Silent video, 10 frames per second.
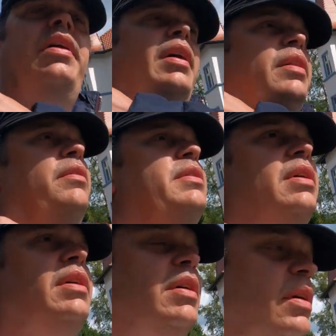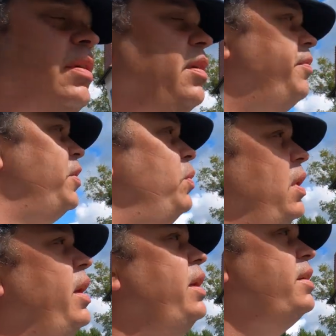yeah, there's a few
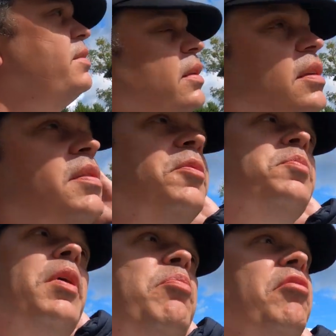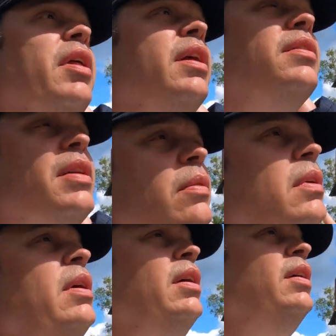lakes and it's supposed to be a pretty little town.
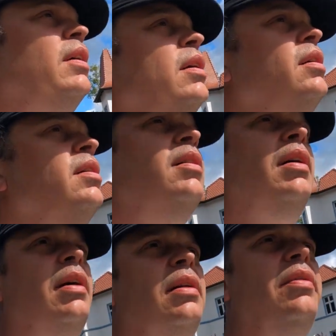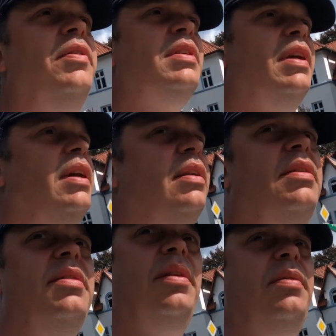Uh, the first thing I
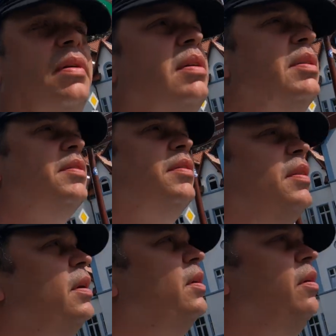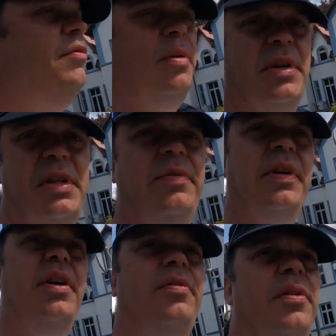need to do is go and find myself a
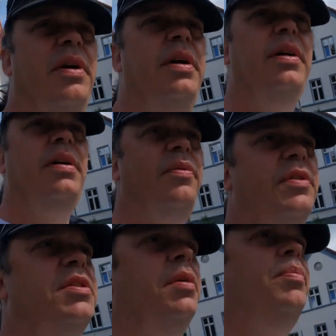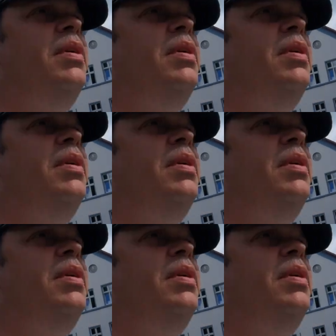coffee, uh, coffee shop.